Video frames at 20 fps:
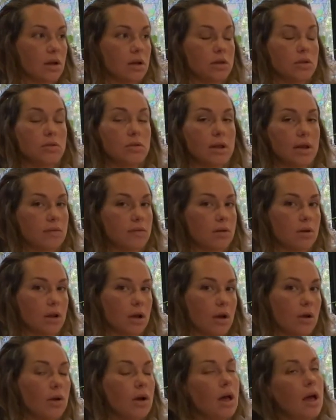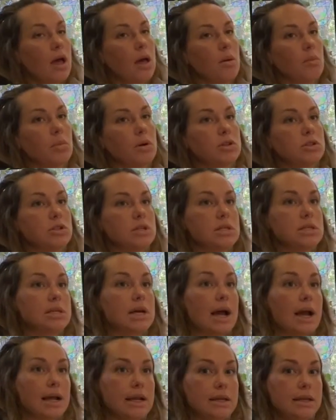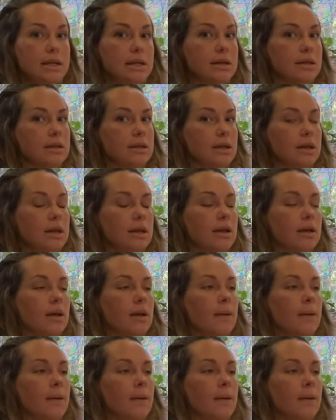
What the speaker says: you never know. But just ideally,